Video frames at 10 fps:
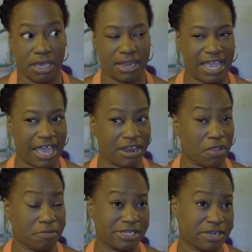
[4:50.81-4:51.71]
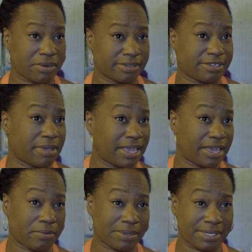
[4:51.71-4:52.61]
And I had all the materials to make
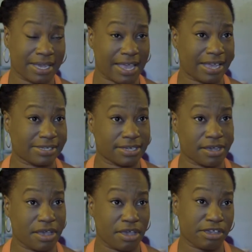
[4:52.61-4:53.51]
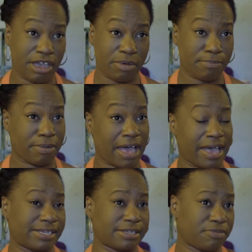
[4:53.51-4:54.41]
it. It wasn't like I had to go and
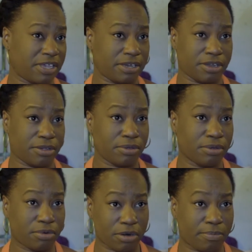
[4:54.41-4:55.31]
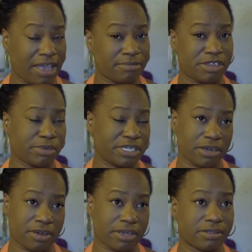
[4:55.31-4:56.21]
buy something new or buy new
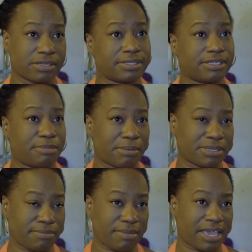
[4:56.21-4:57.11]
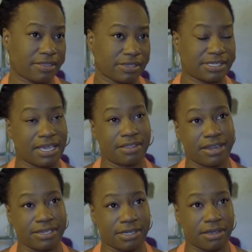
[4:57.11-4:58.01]
materials to be able to make this thing
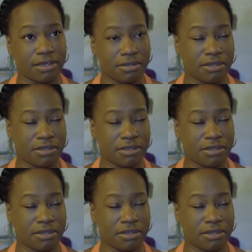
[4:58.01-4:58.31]
that I saw.